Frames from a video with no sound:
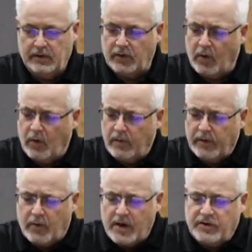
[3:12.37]
So
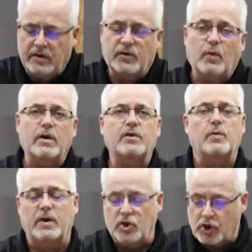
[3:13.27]
the question is, where
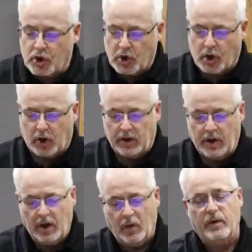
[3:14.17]
does one
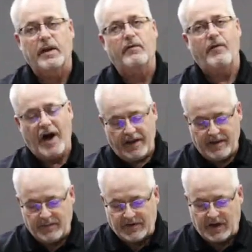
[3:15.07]
turn when they
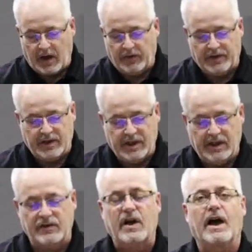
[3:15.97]
find themselves in
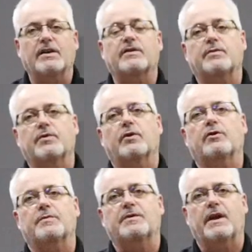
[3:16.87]
these kinds of
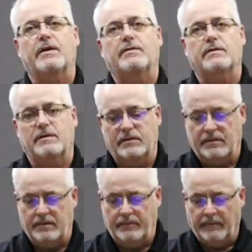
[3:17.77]
circumstances?
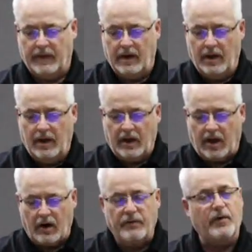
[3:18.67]

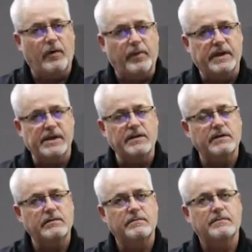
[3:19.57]
Careful,
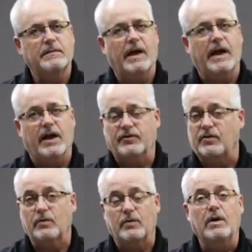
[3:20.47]
please. I
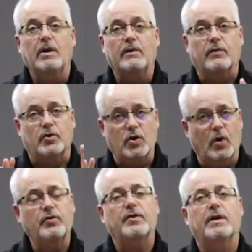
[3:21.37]
ask you for
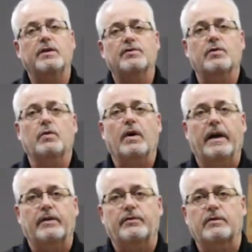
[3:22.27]
no Sunday school
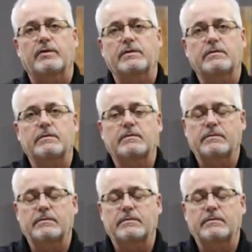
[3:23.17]
answers.